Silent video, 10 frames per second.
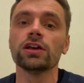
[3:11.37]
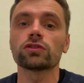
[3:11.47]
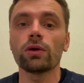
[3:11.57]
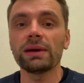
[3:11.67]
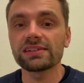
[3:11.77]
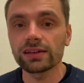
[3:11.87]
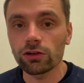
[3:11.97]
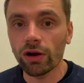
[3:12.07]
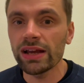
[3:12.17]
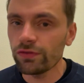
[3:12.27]
So it makes it
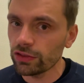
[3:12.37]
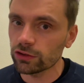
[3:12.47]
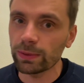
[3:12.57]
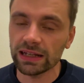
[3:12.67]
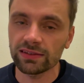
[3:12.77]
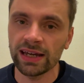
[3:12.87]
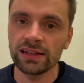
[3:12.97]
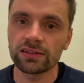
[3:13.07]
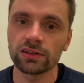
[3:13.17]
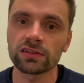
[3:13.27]
great for the
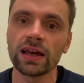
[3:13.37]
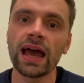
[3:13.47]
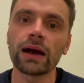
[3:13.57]
spectators.